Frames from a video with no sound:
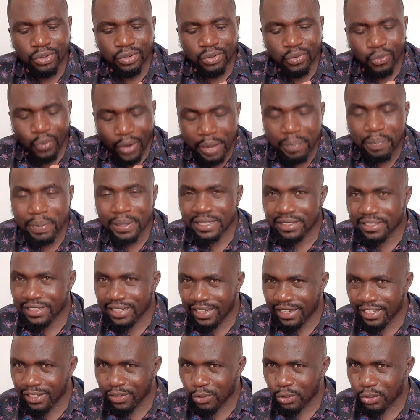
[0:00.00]
Wiper is
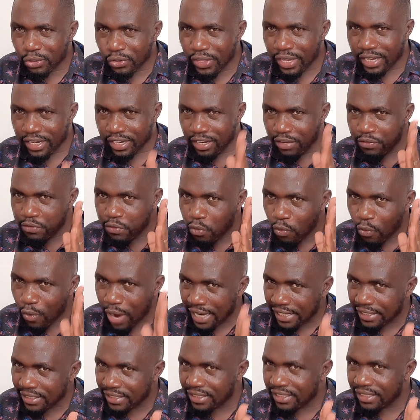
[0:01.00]
telling Ruto that if you
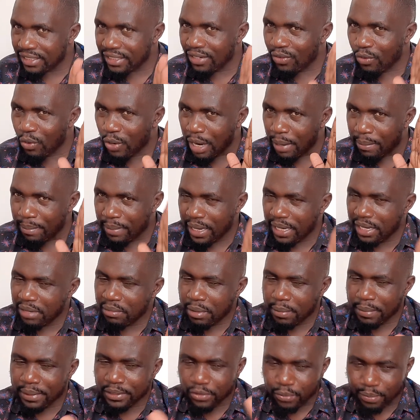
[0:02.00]
want Ukambani
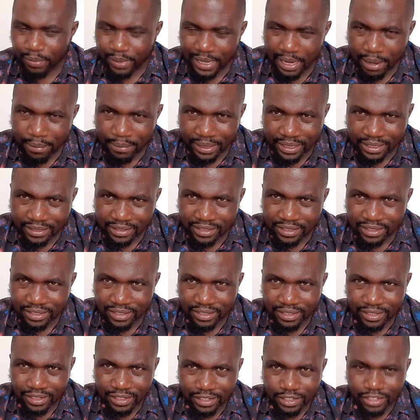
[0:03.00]
members of parliament
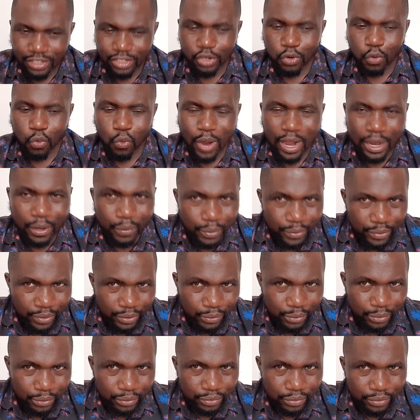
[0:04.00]
to work with
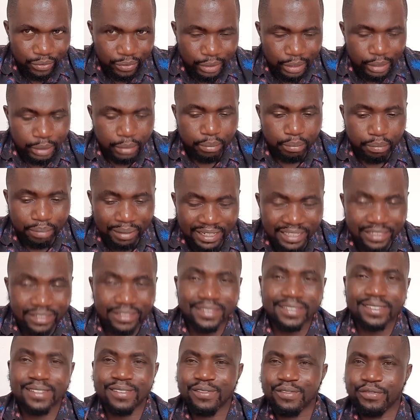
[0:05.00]
you,
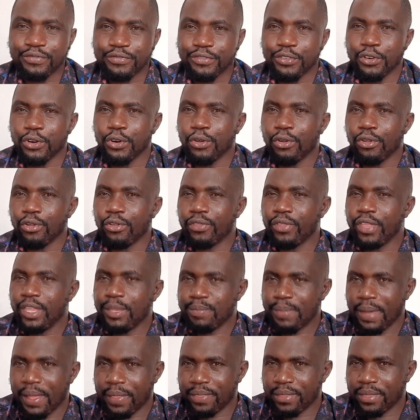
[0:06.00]
please follow the
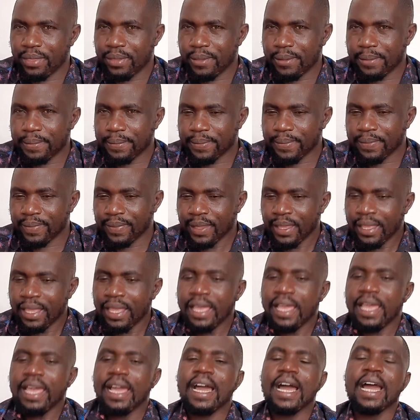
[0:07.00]

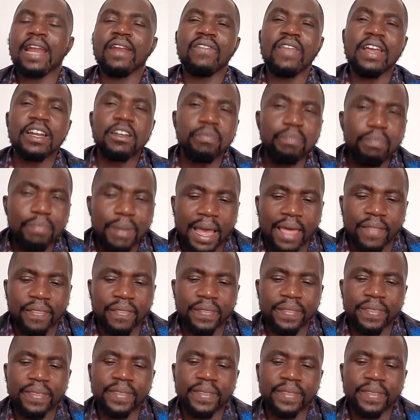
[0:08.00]
And that path